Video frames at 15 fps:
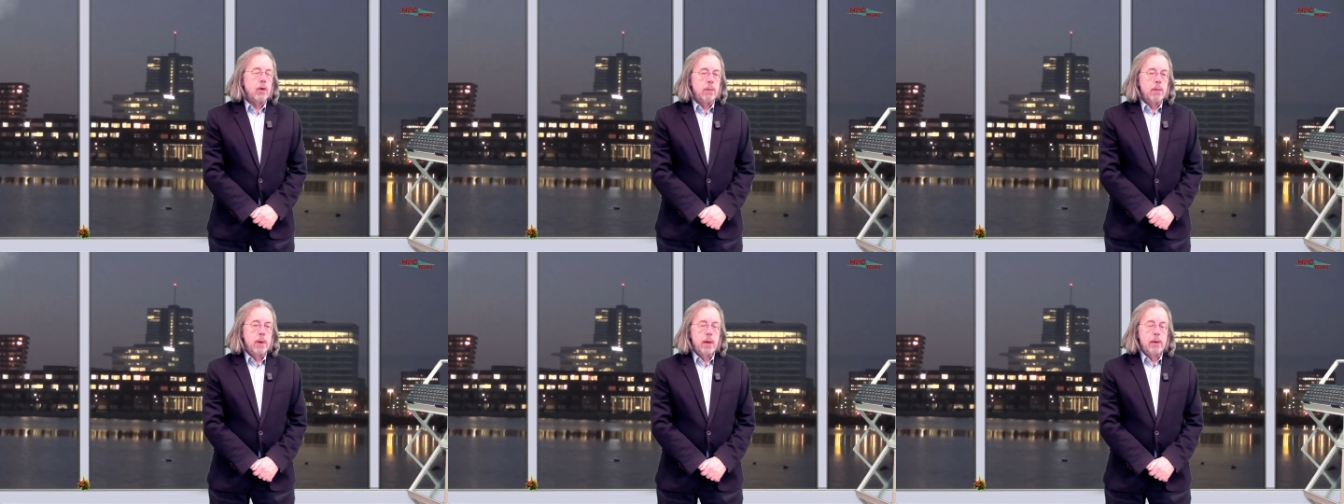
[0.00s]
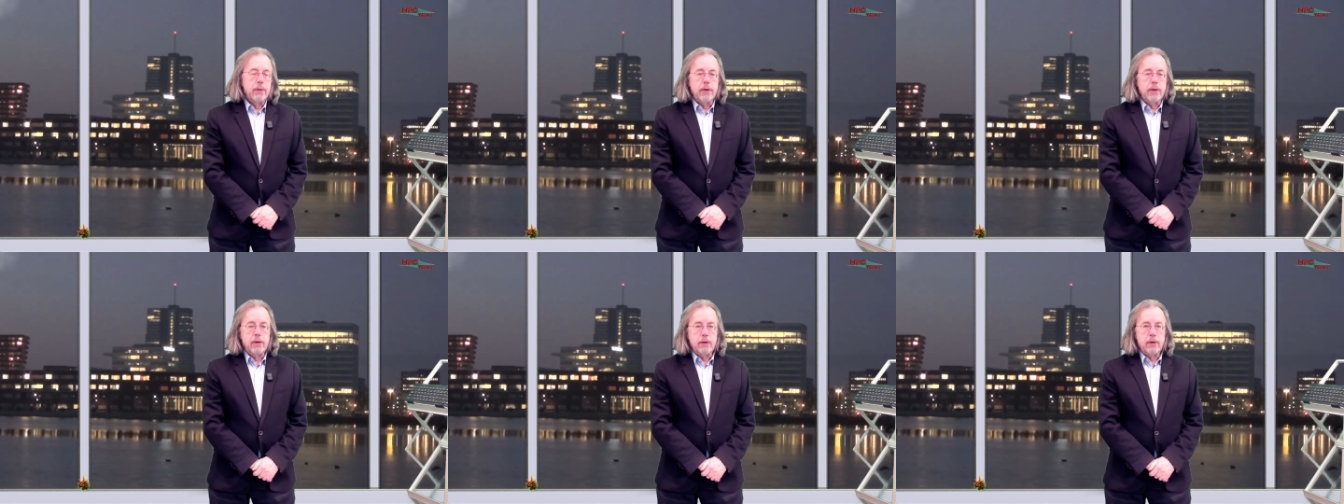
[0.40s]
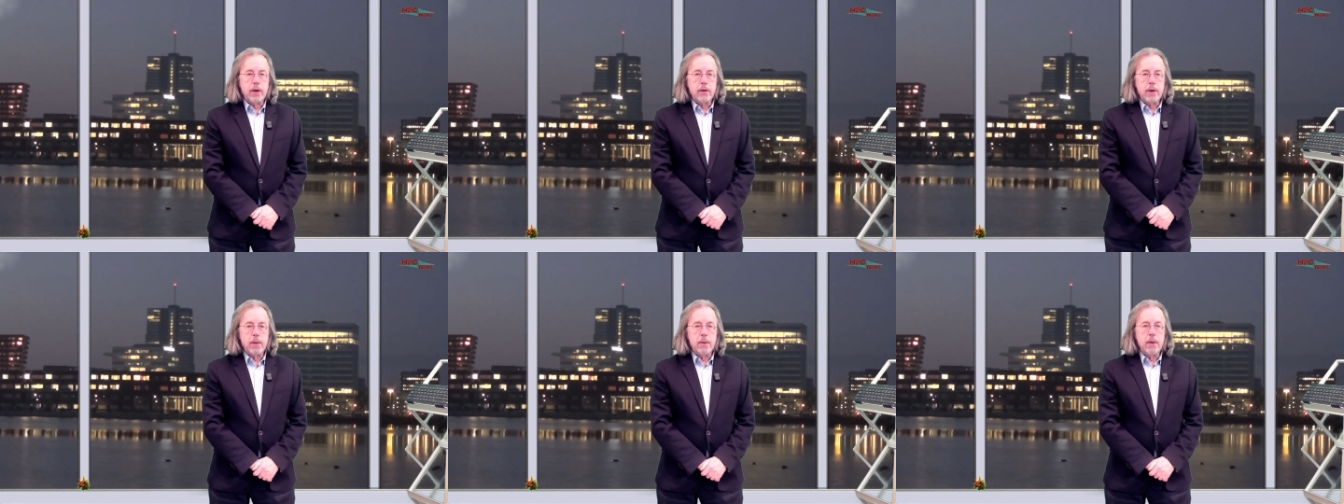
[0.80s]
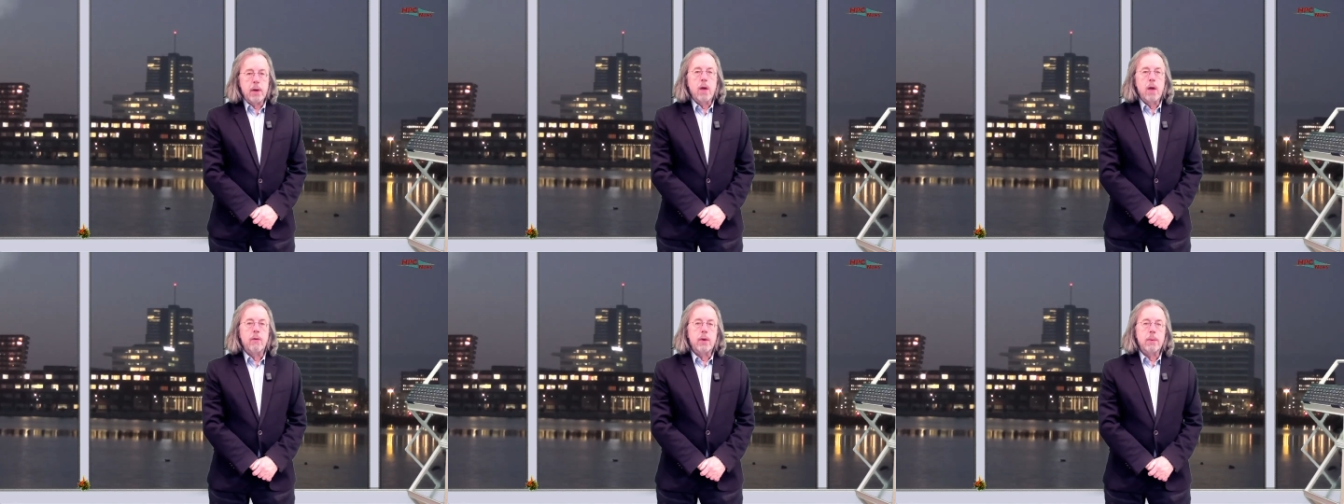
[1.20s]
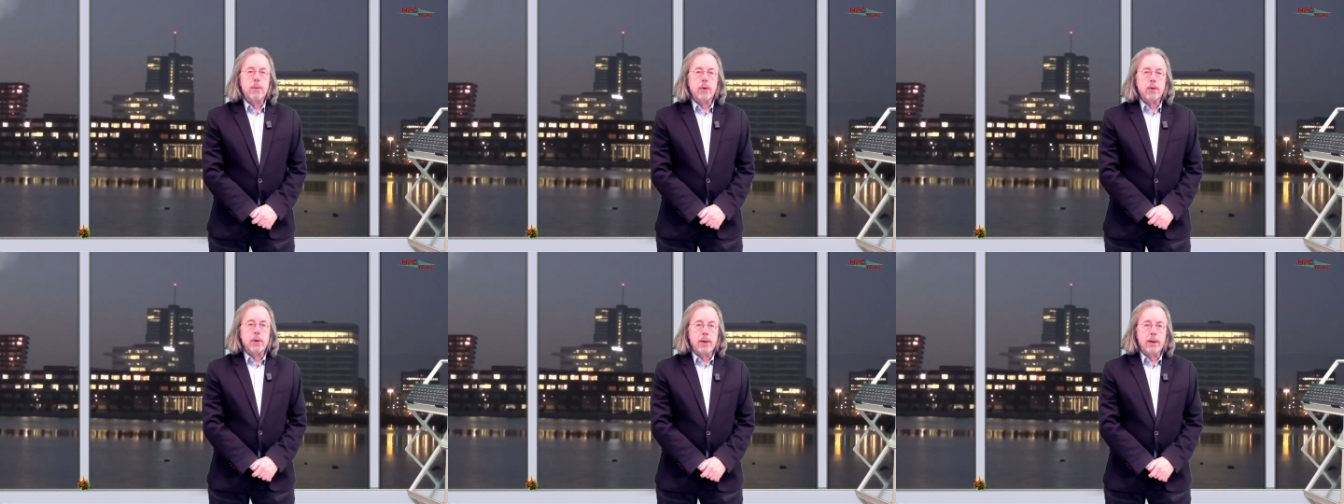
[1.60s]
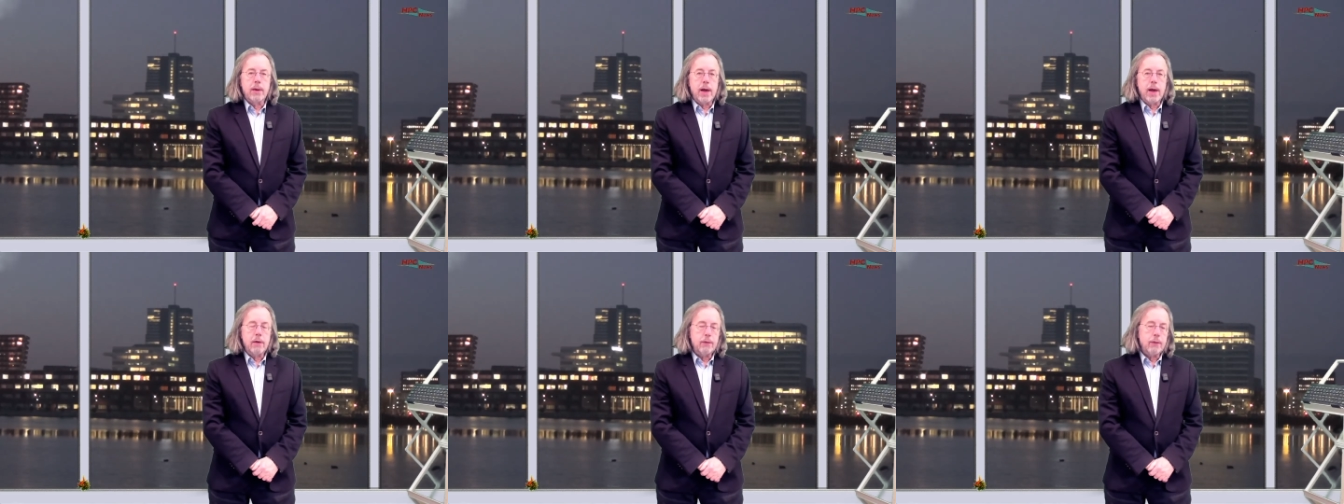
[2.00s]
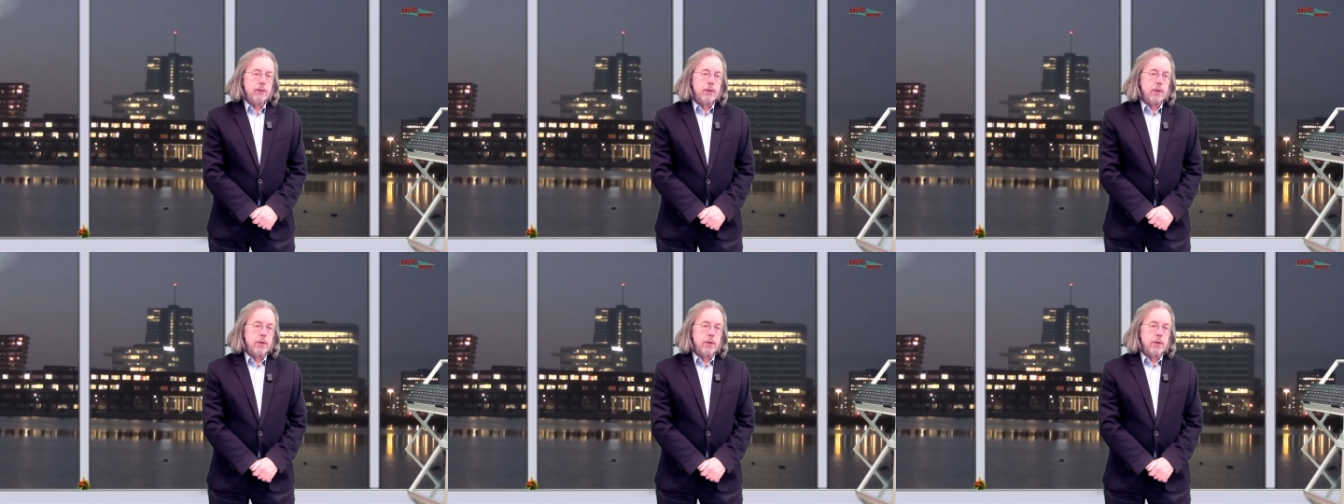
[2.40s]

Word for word: Welcome, this is Ataman reporting live